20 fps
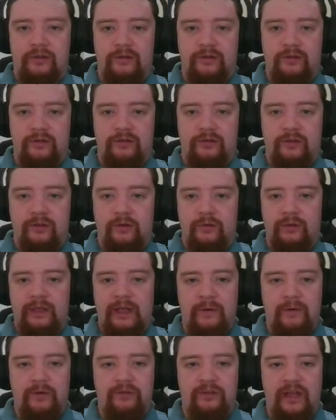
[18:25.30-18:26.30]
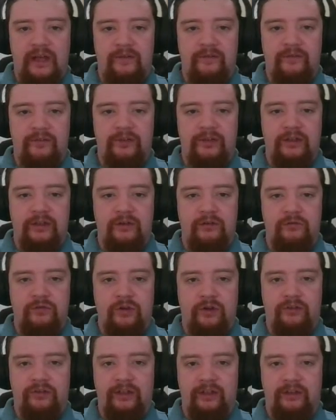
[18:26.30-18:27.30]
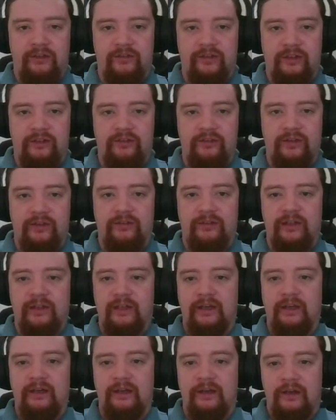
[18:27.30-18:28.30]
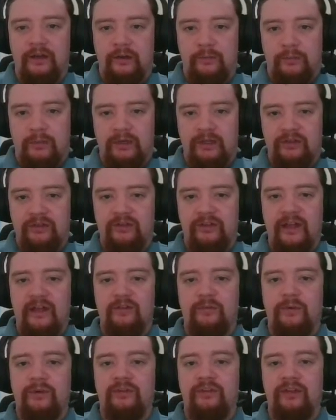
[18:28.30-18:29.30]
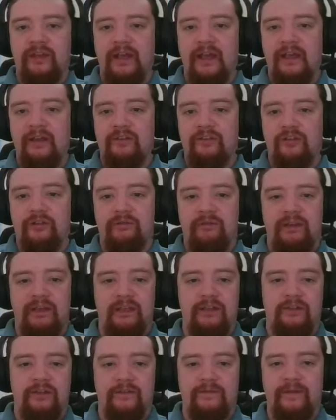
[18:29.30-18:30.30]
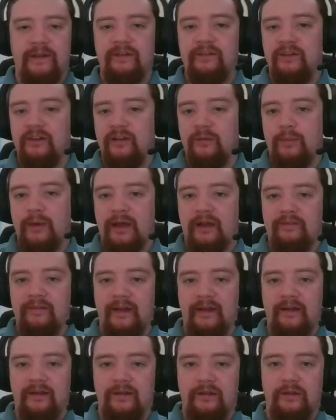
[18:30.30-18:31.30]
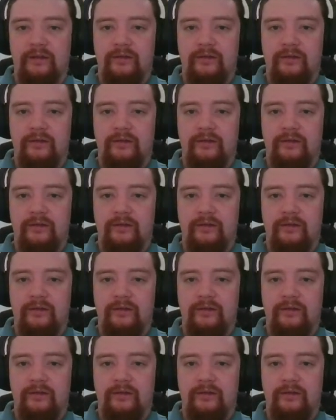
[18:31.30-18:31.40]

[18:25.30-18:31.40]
So that was after rook takes d6 here. But instead we see h3 defending the back rank,